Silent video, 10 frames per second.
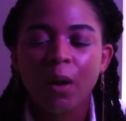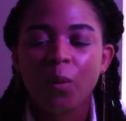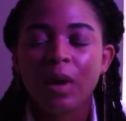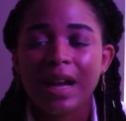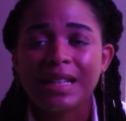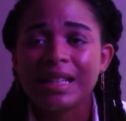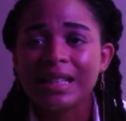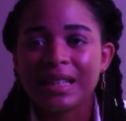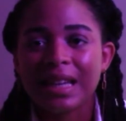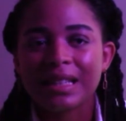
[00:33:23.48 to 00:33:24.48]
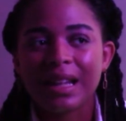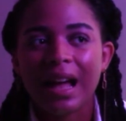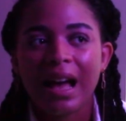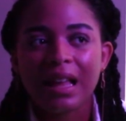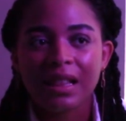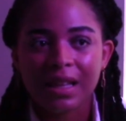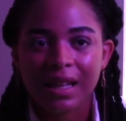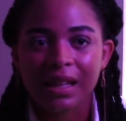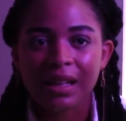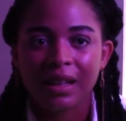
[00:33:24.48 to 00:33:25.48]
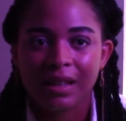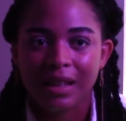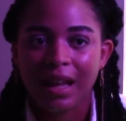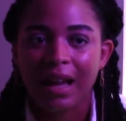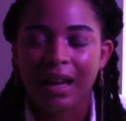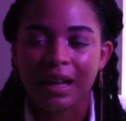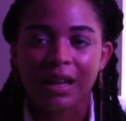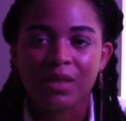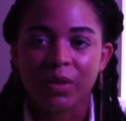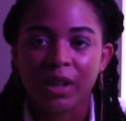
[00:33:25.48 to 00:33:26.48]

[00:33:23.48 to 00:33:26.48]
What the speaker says: What I didn't say is that I think that Anakin is very